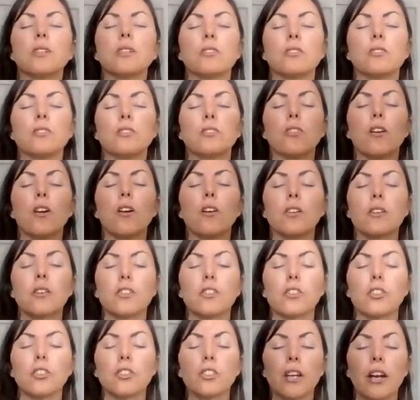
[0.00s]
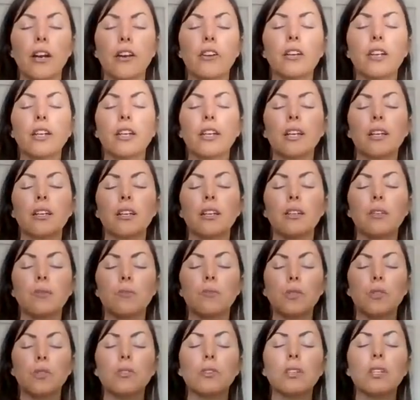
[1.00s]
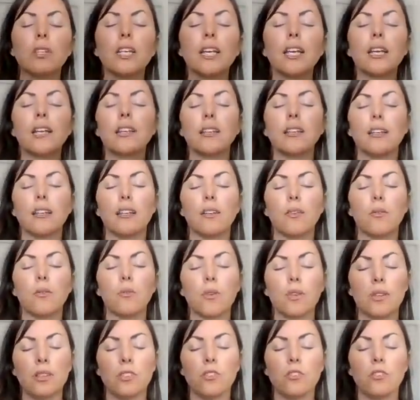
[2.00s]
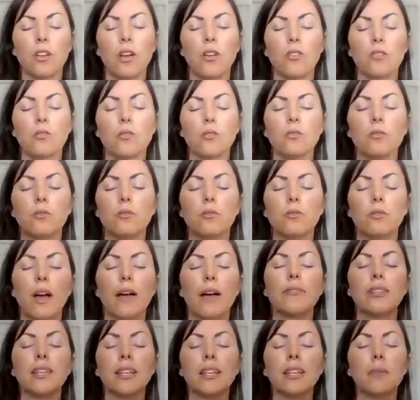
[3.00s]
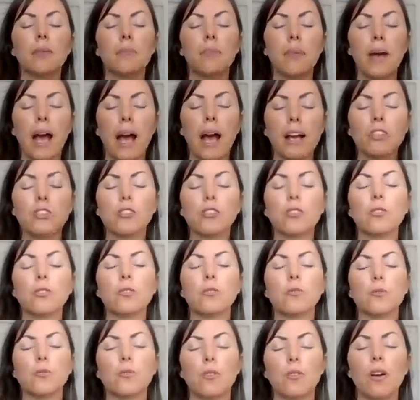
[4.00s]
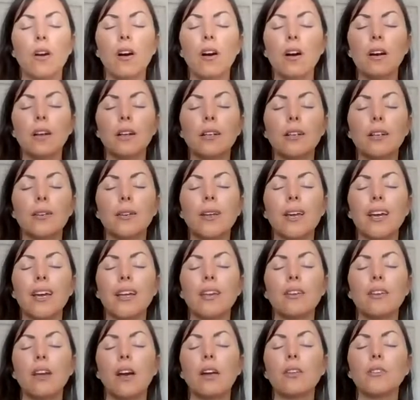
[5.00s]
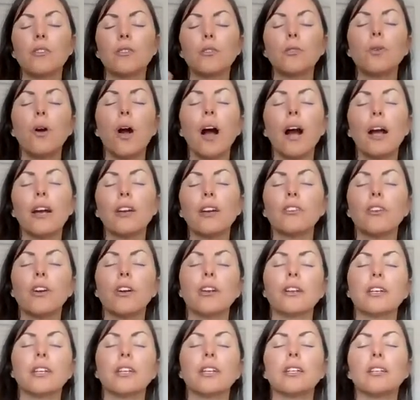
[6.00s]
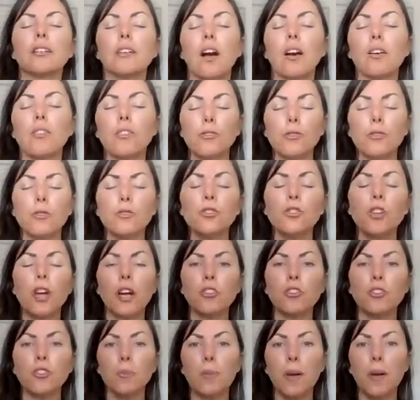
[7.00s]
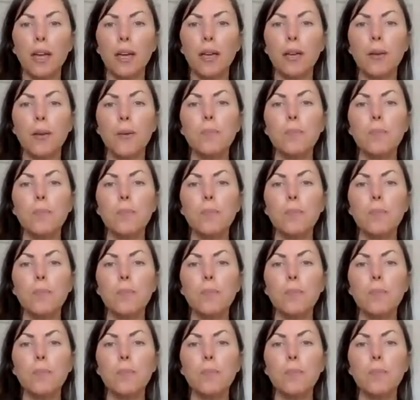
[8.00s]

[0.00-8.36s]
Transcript: start sharing and communicating with each other through loving compassion through the heart, not through hierarchy, not through judgment,